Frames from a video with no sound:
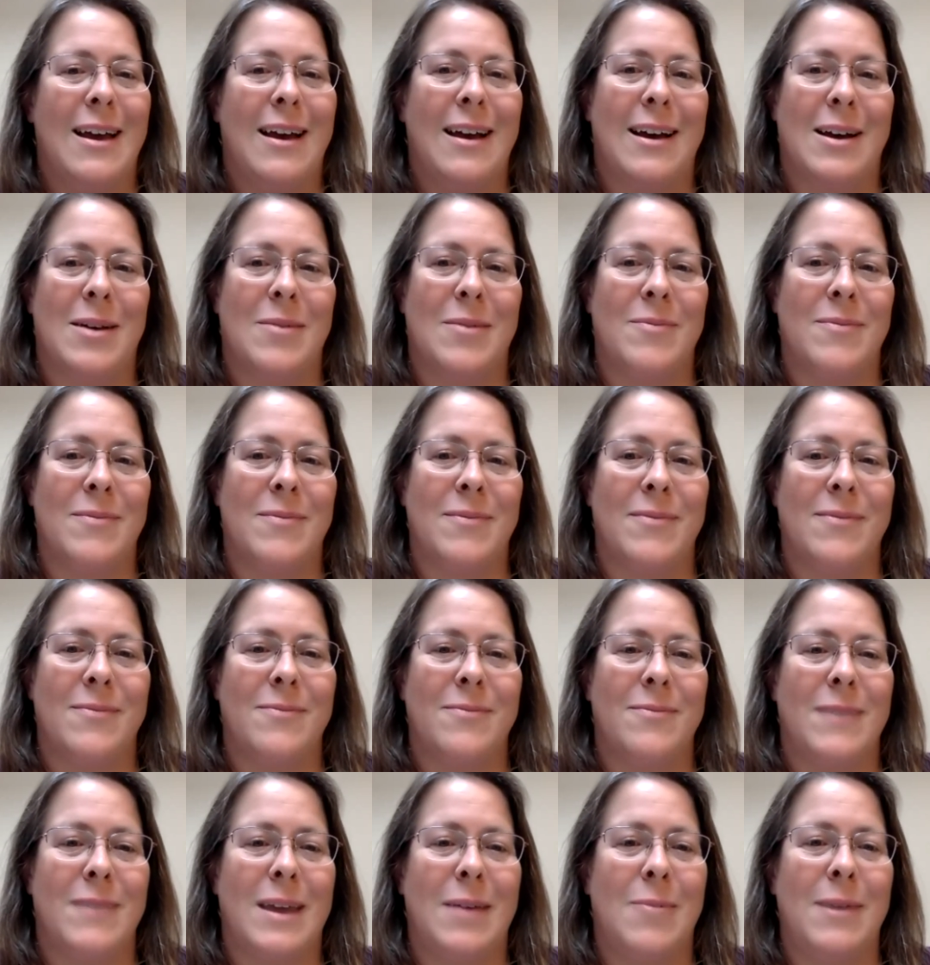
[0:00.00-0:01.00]
Um,
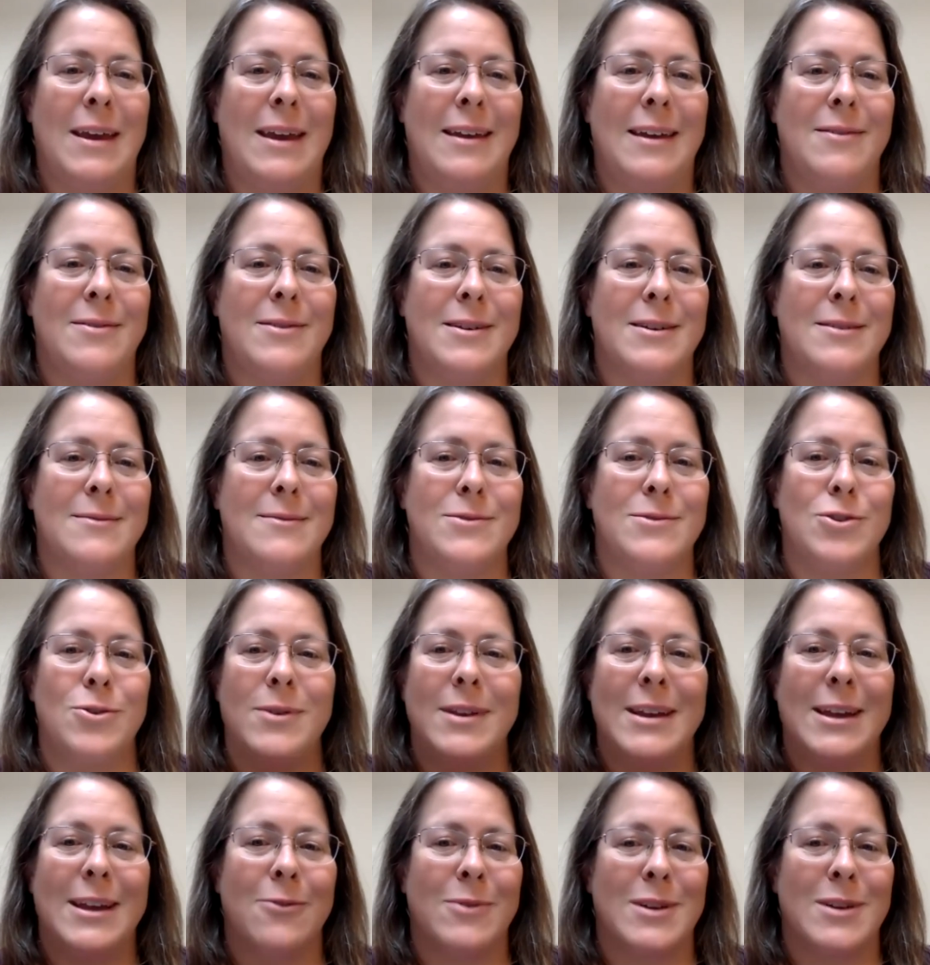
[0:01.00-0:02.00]
maybe the
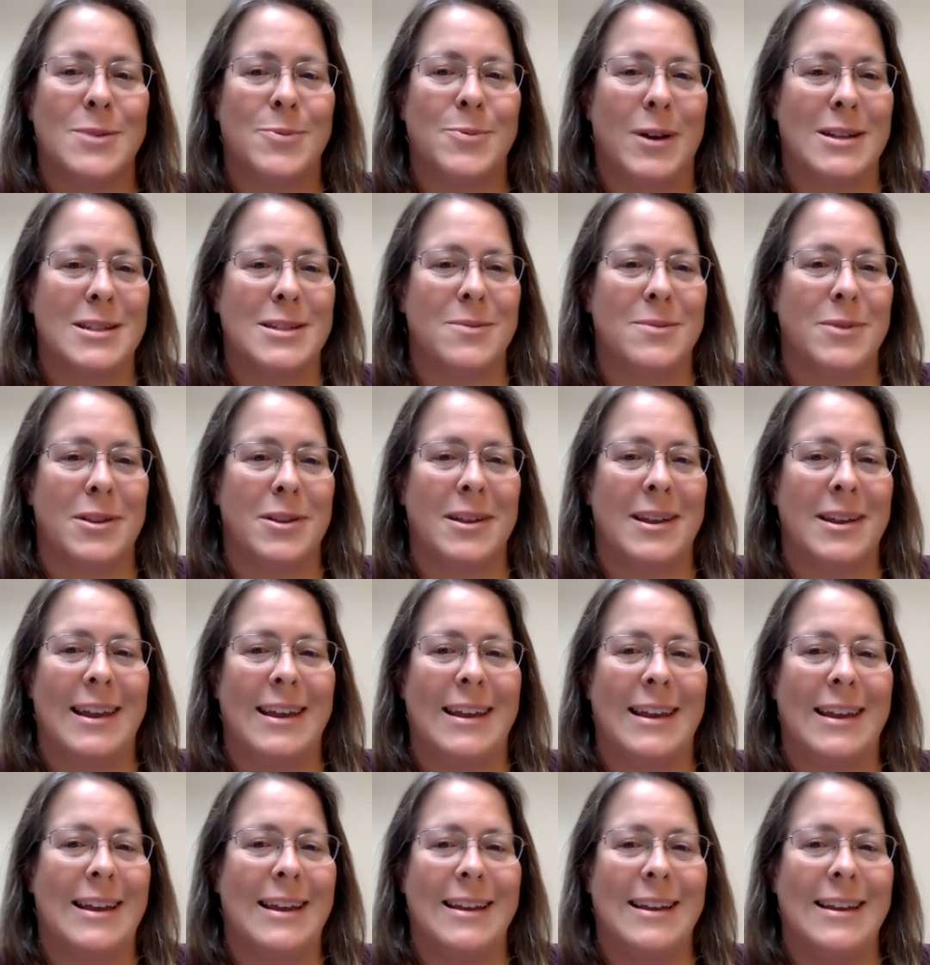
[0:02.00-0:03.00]
duty and
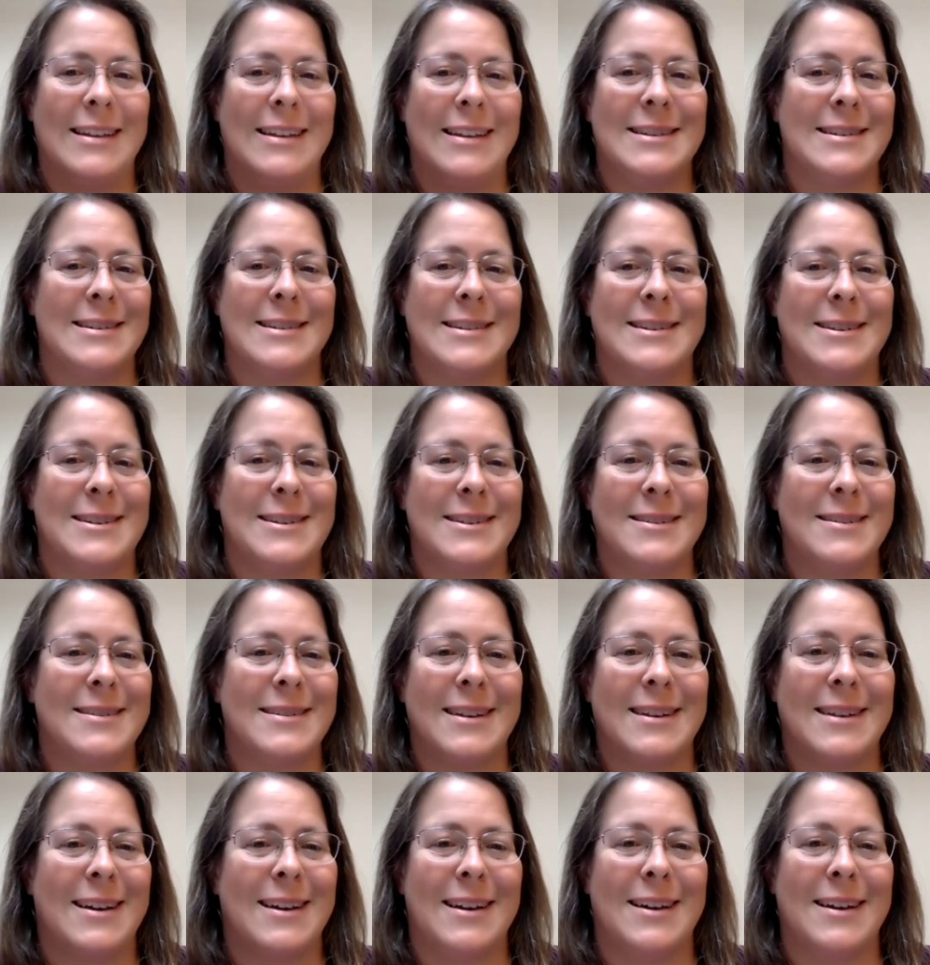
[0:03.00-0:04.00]
responsibility isn't
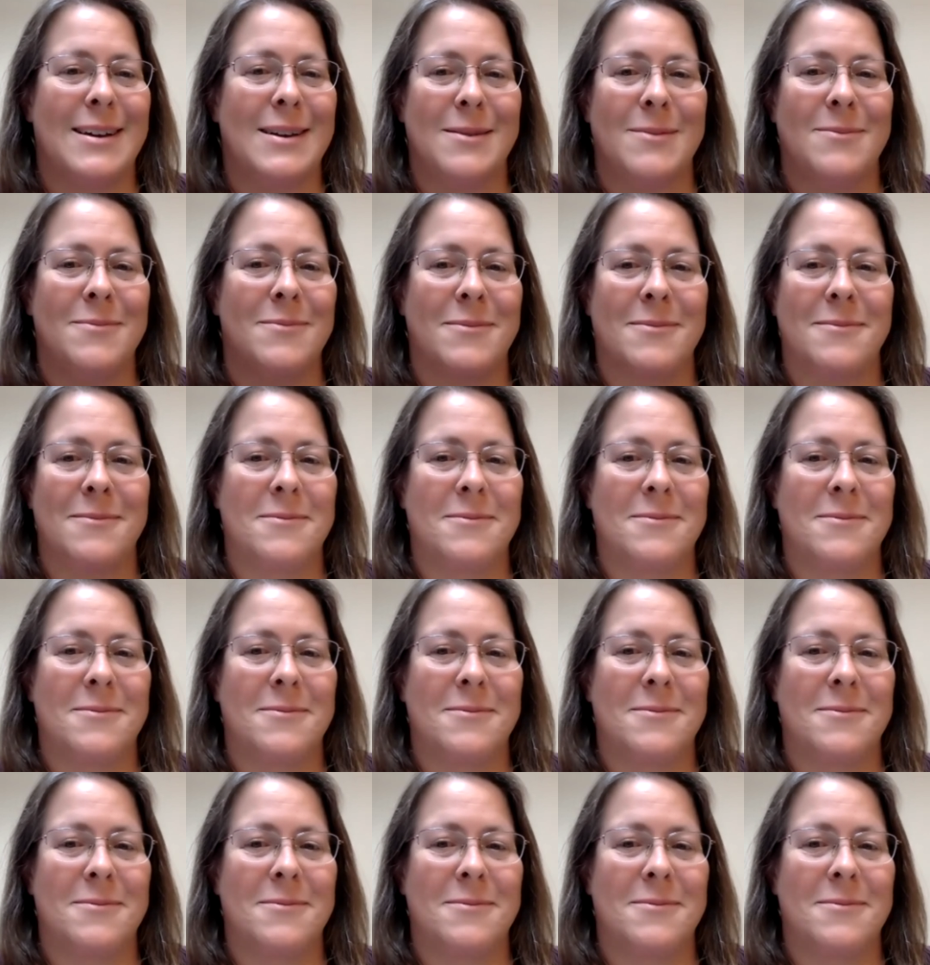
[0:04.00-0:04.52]
uh,